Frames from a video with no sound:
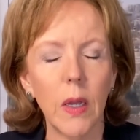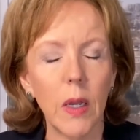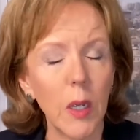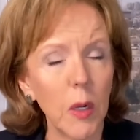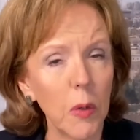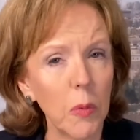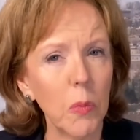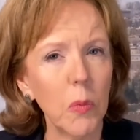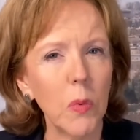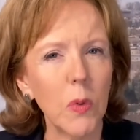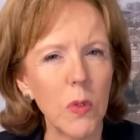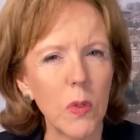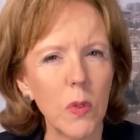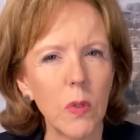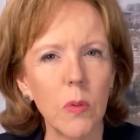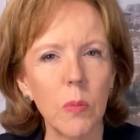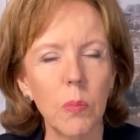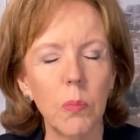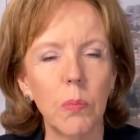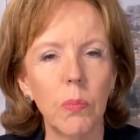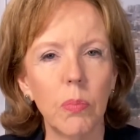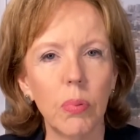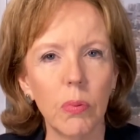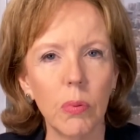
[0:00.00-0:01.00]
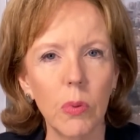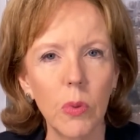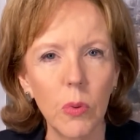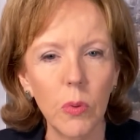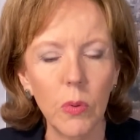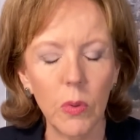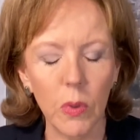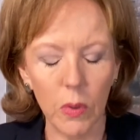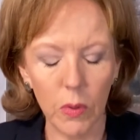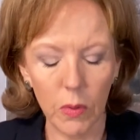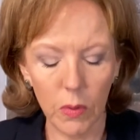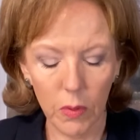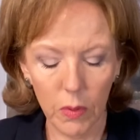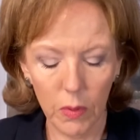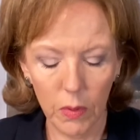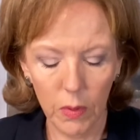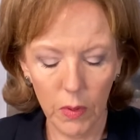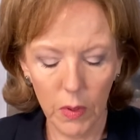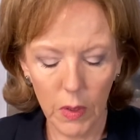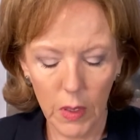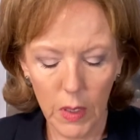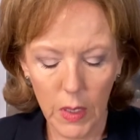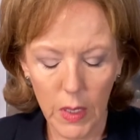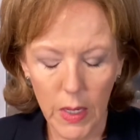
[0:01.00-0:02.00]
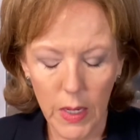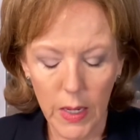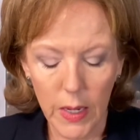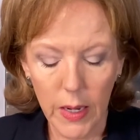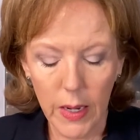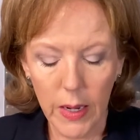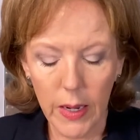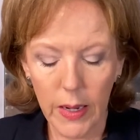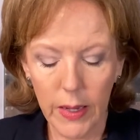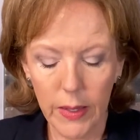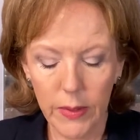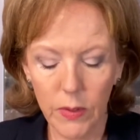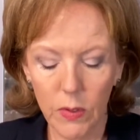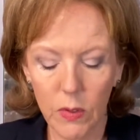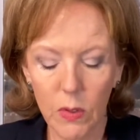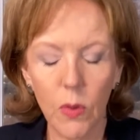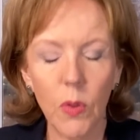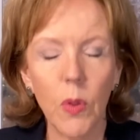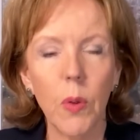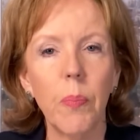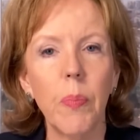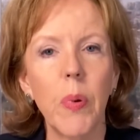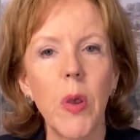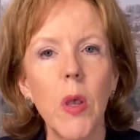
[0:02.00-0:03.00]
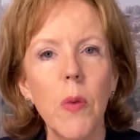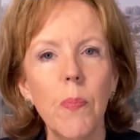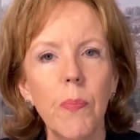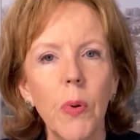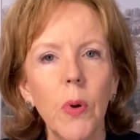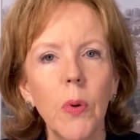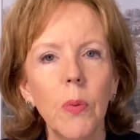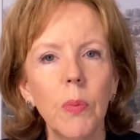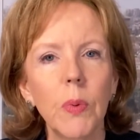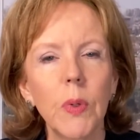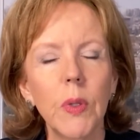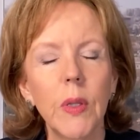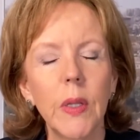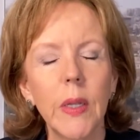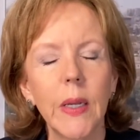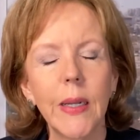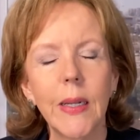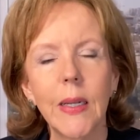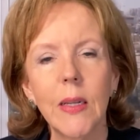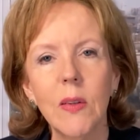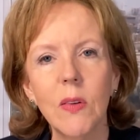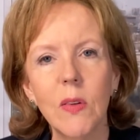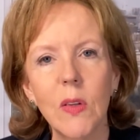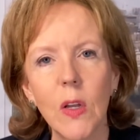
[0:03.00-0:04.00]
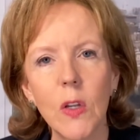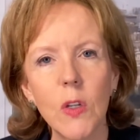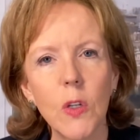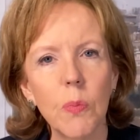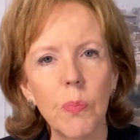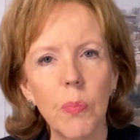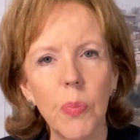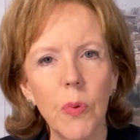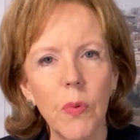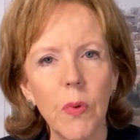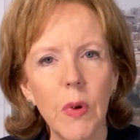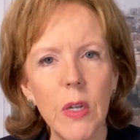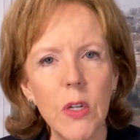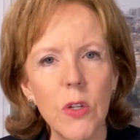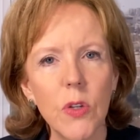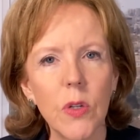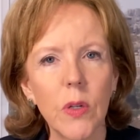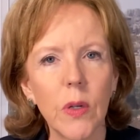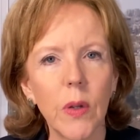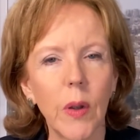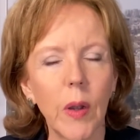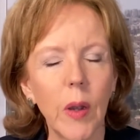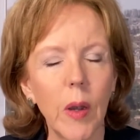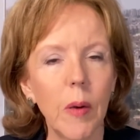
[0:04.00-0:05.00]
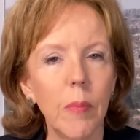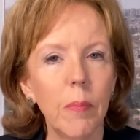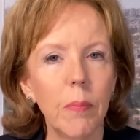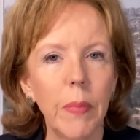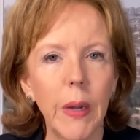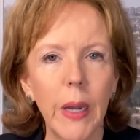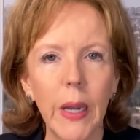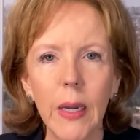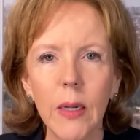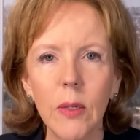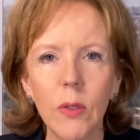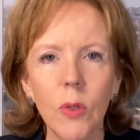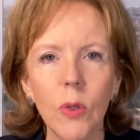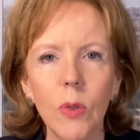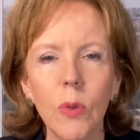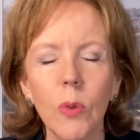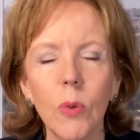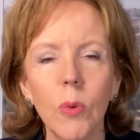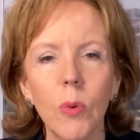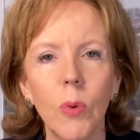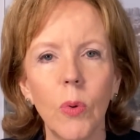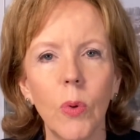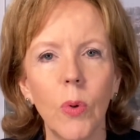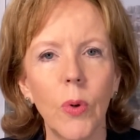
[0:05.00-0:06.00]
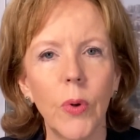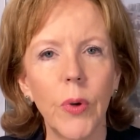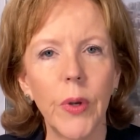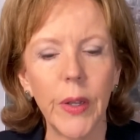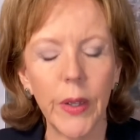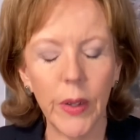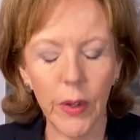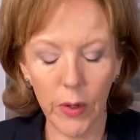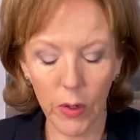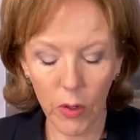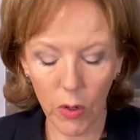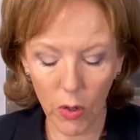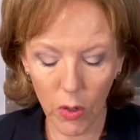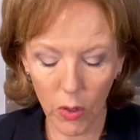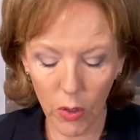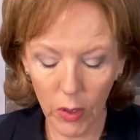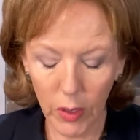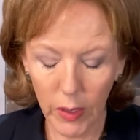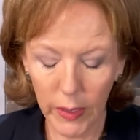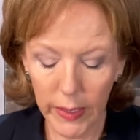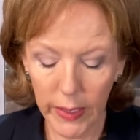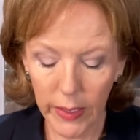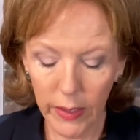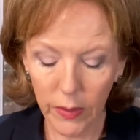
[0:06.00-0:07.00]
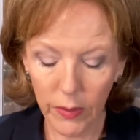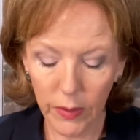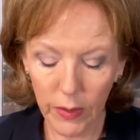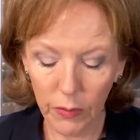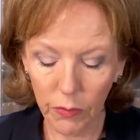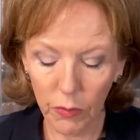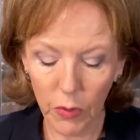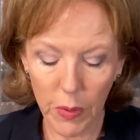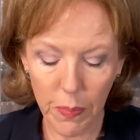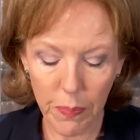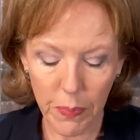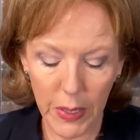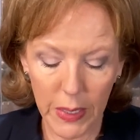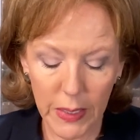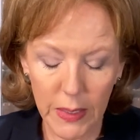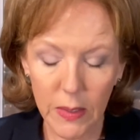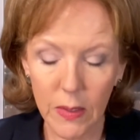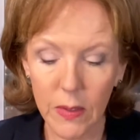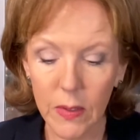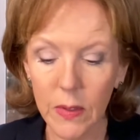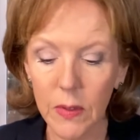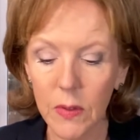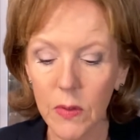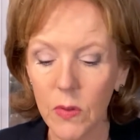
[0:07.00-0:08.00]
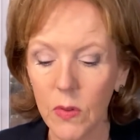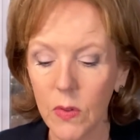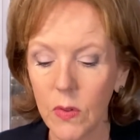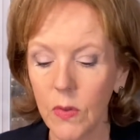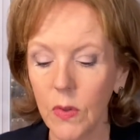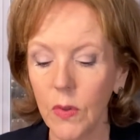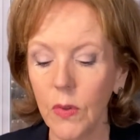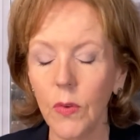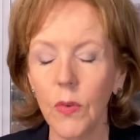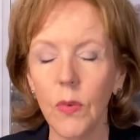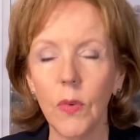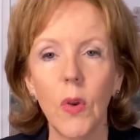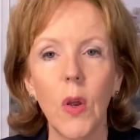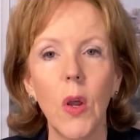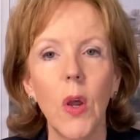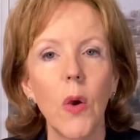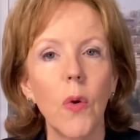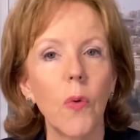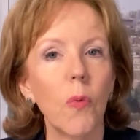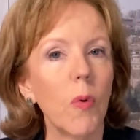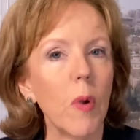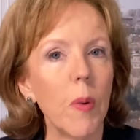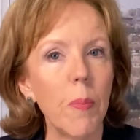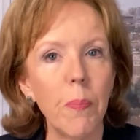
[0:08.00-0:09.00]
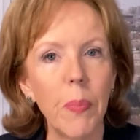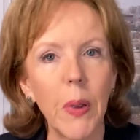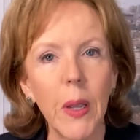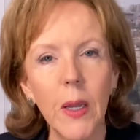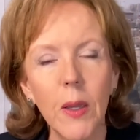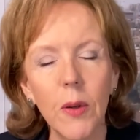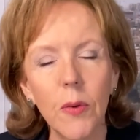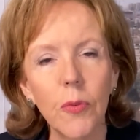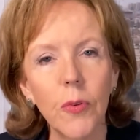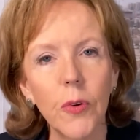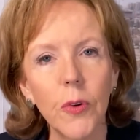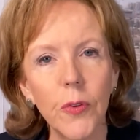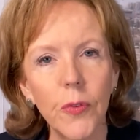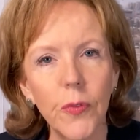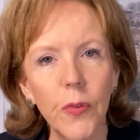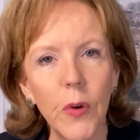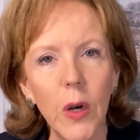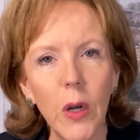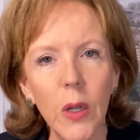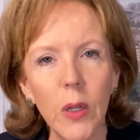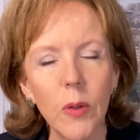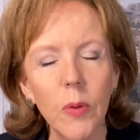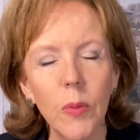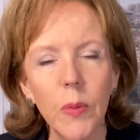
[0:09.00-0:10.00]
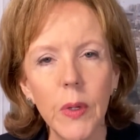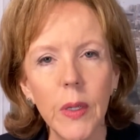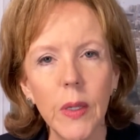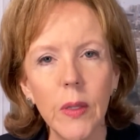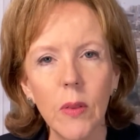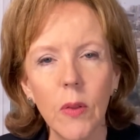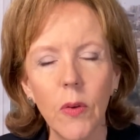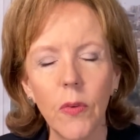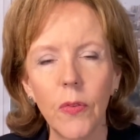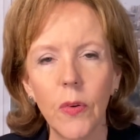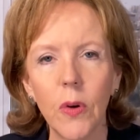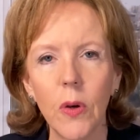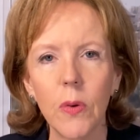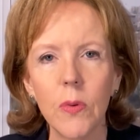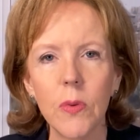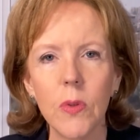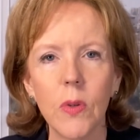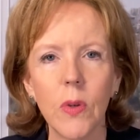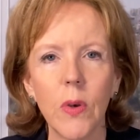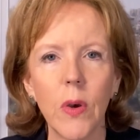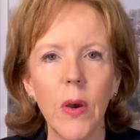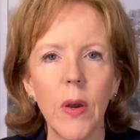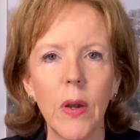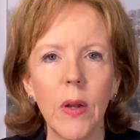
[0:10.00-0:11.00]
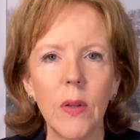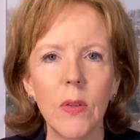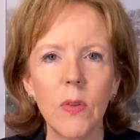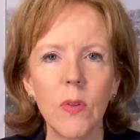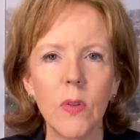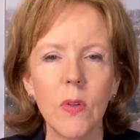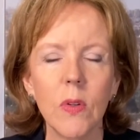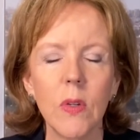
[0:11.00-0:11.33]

It was brutal. And so the people would then in desperation come back to the Lord and call out in repentance and repent for following the false gods.